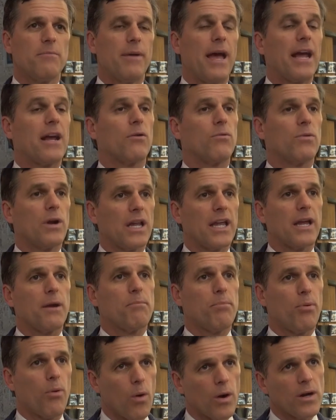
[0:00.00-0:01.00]
make a really
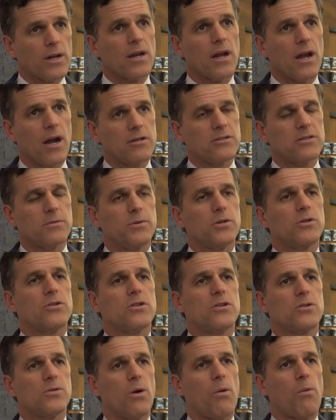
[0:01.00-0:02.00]
important
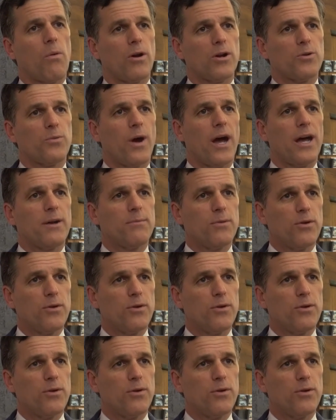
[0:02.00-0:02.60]
contribution to a worldwide